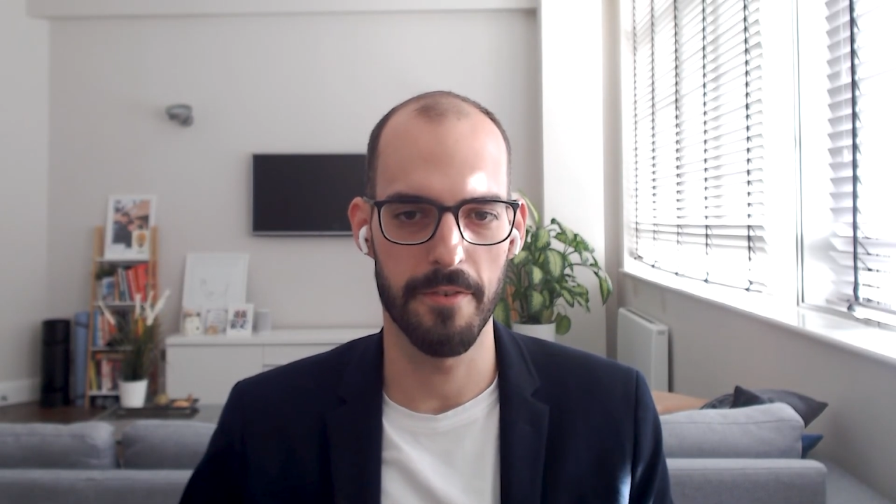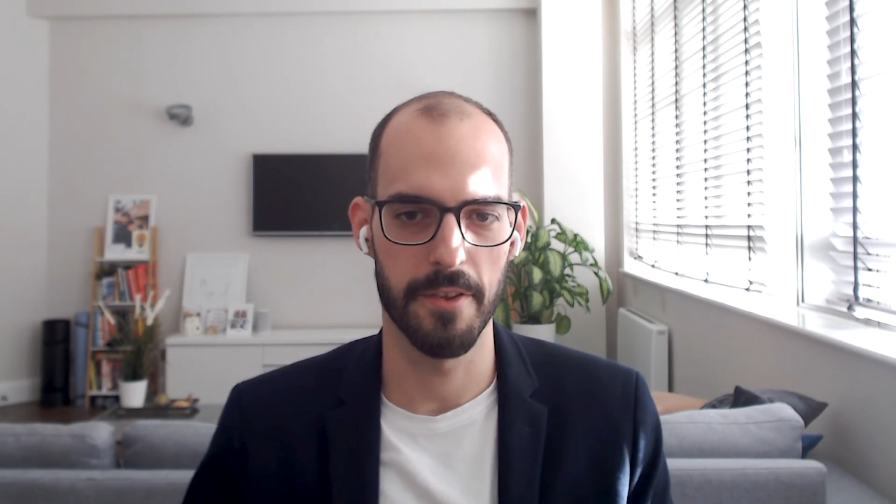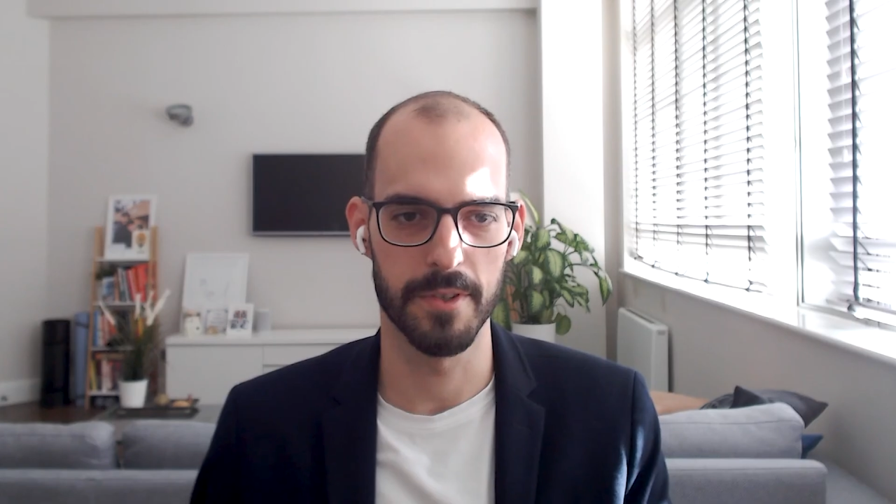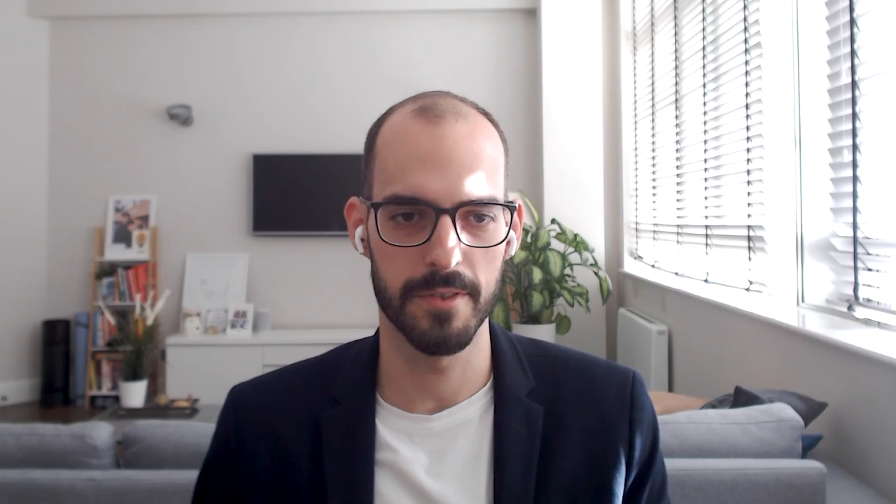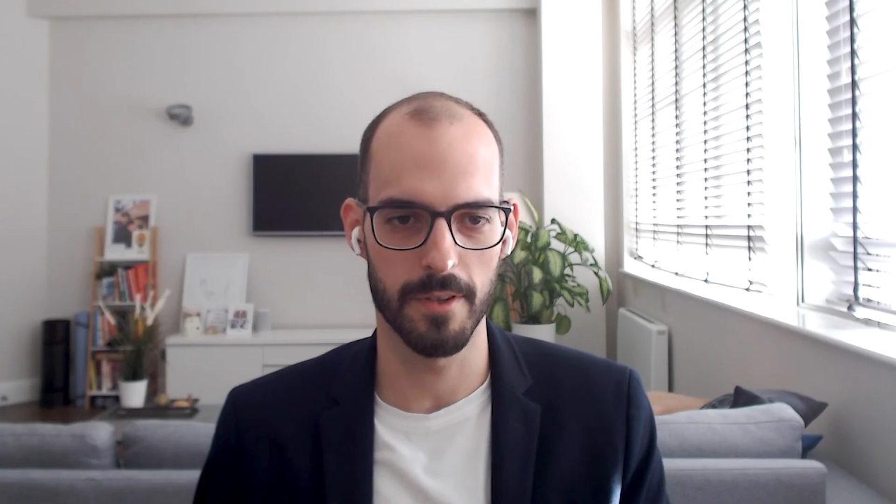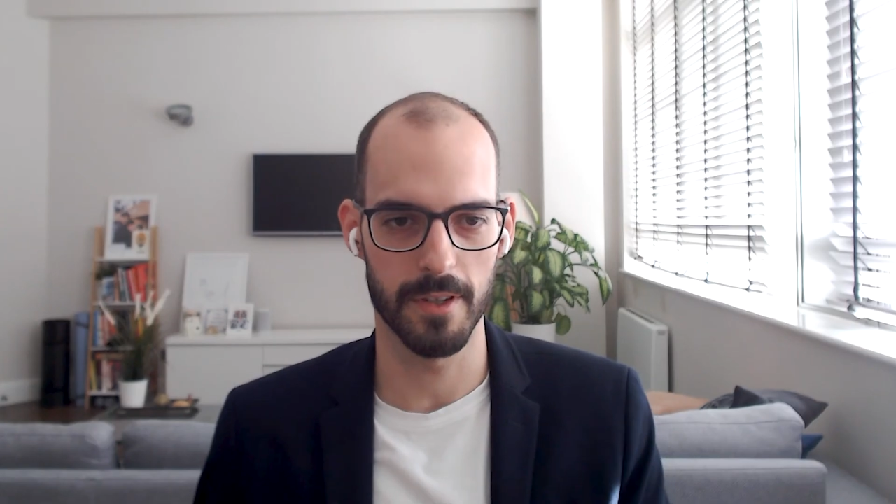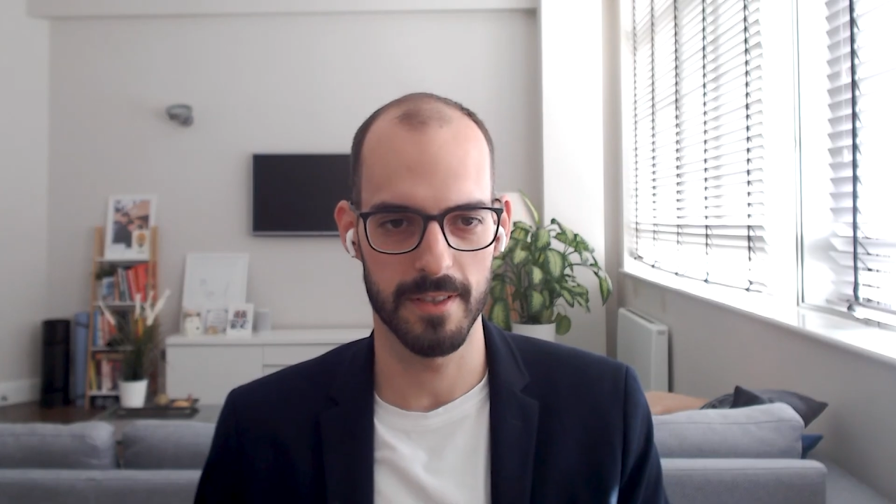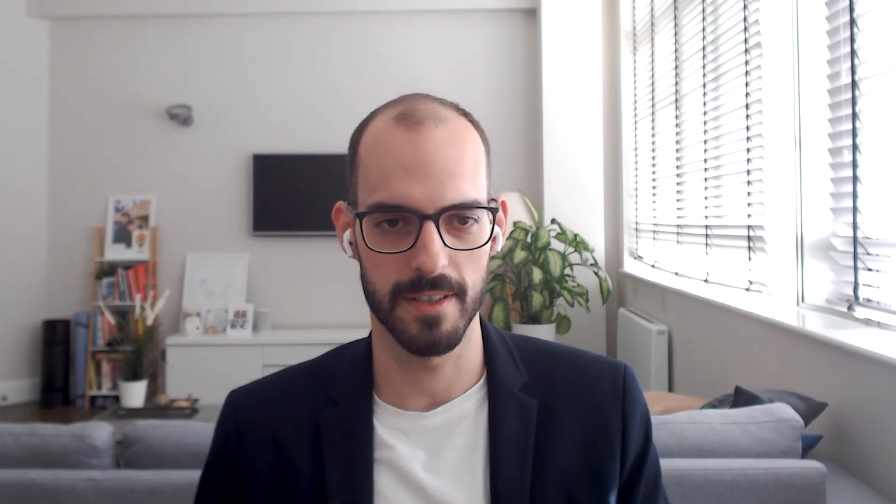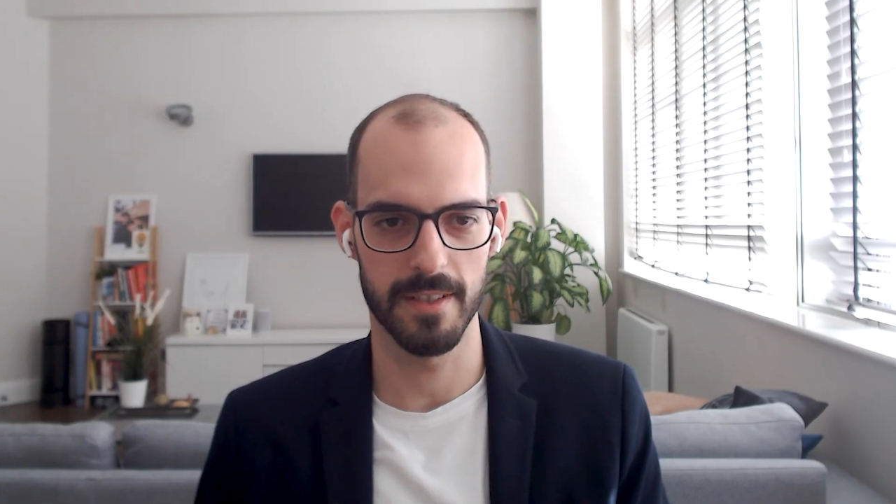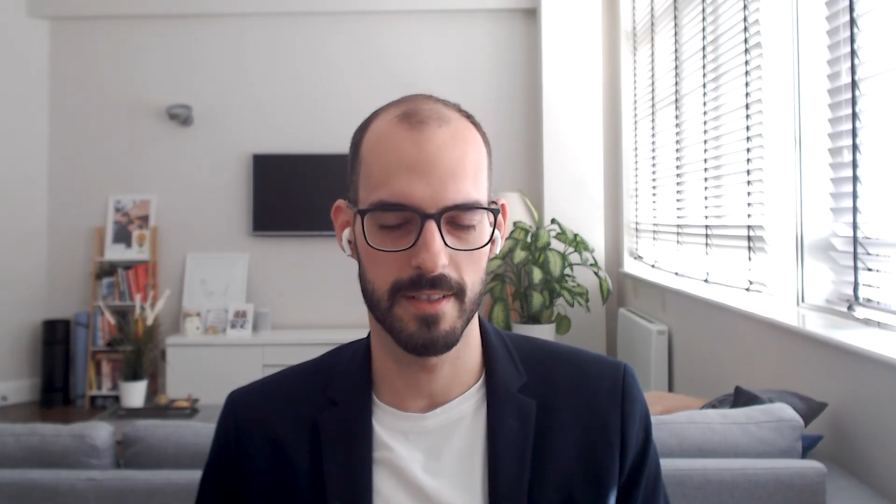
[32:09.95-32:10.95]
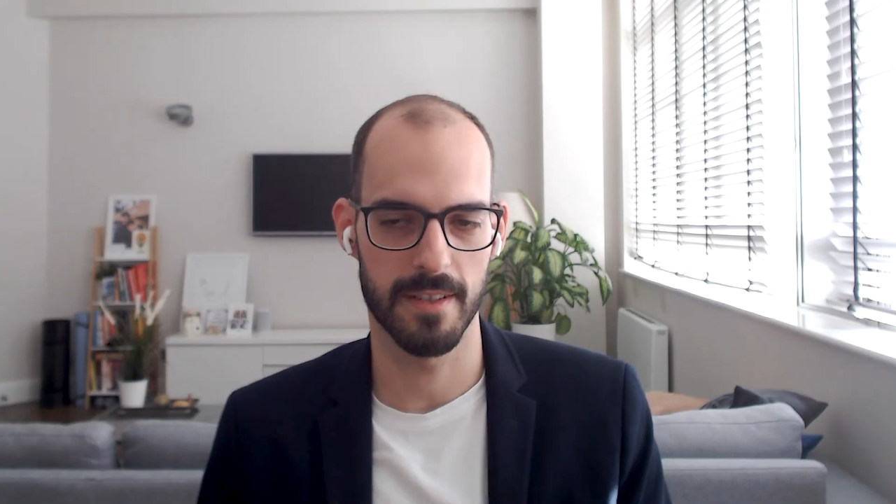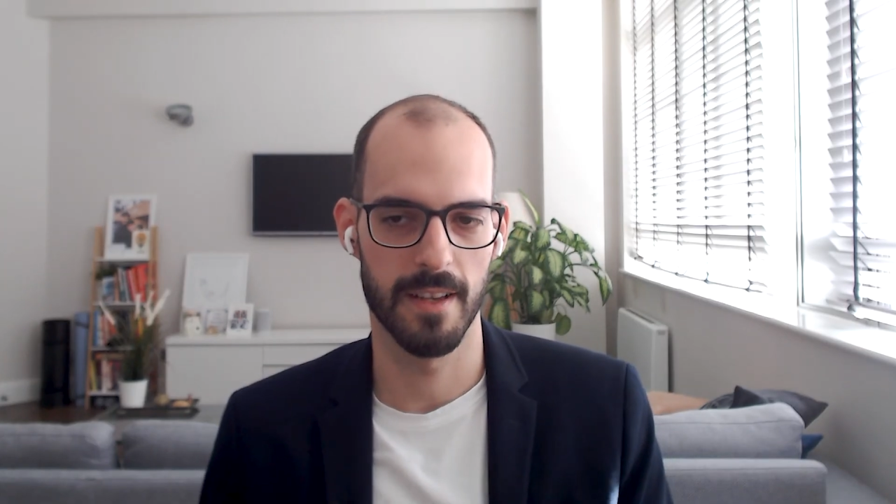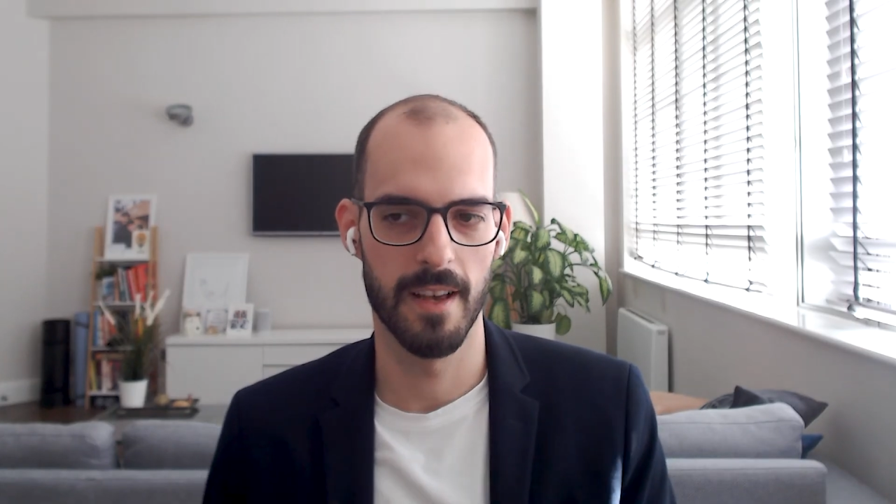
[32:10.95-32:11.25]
the resources